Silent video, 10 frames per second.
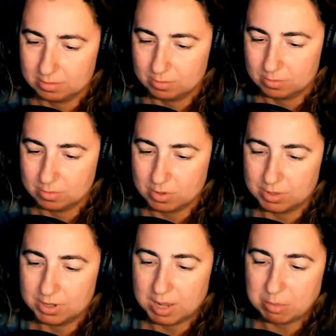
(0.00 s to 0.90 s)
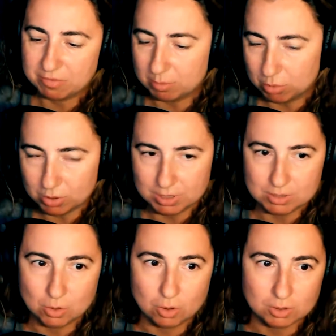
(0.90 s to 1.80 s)
well, the name of the book is
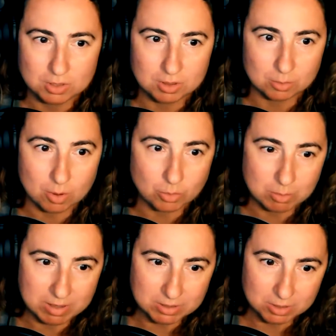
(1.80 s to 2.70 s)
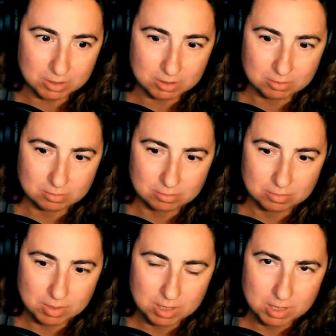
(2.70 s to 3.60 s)
called The Roadmender.
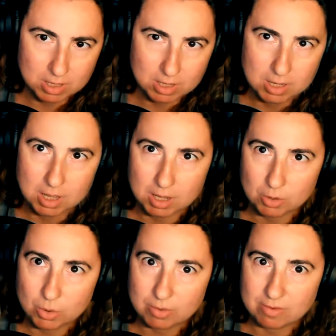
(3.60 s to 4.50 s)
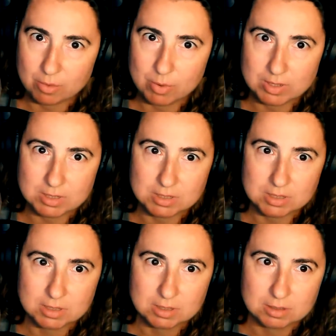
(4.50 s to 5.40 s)
I don't know if I went
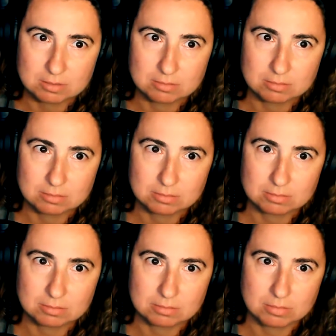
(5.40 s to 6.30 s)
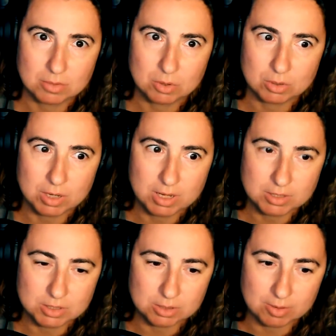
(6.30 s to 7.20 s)
on
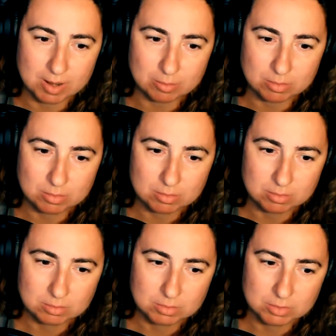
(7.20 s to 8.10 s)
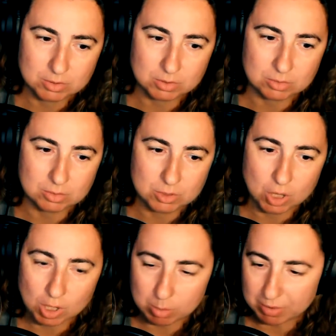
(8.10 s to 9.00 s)
Instagram to
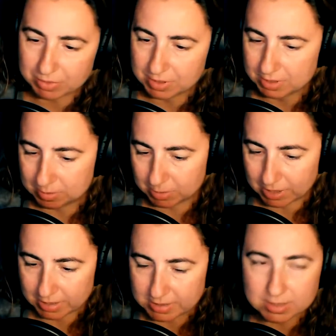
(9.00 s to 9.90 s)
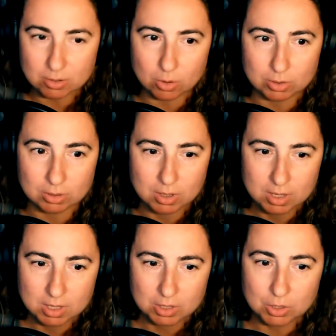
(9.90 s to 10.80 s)
talk about this, but I did on
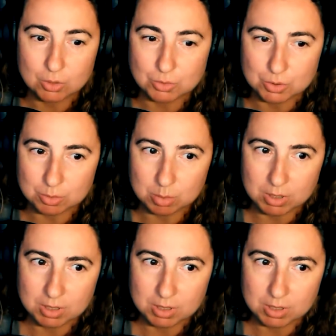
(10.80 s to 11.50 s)
YouTube.